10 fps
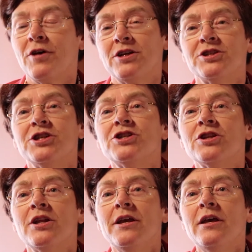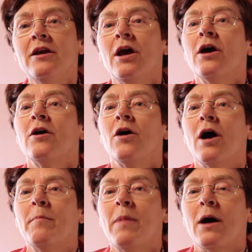very recently
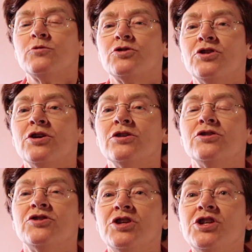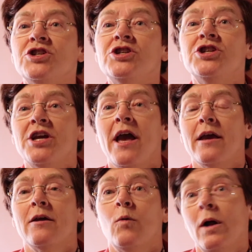about the
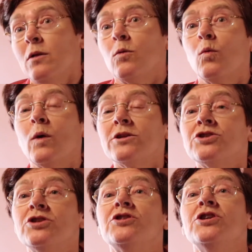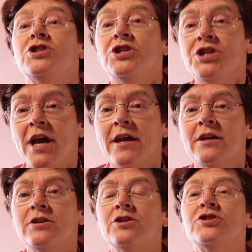TCGA. Well, what is the
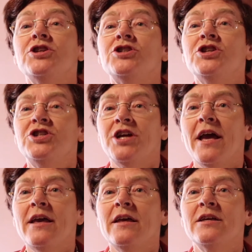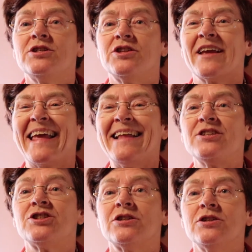TCGA? The TCGA is the
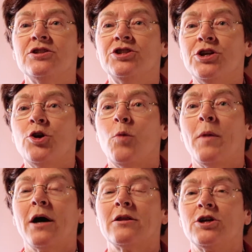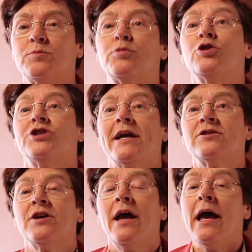Cancer Genome Atlas
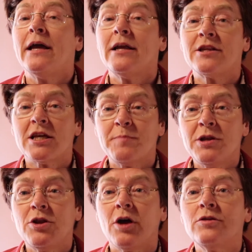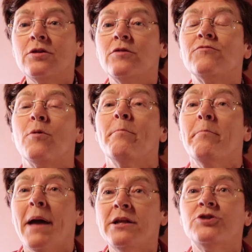Project, and that has been done for
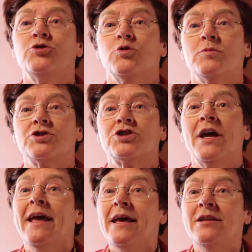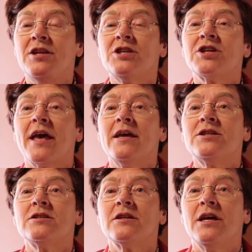many tumors. In this
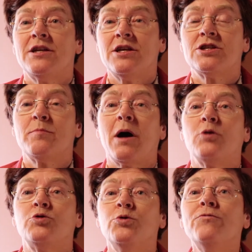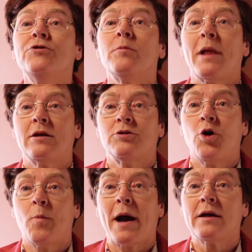case, it is about uveal
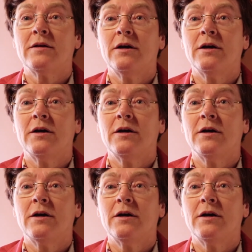melanoma,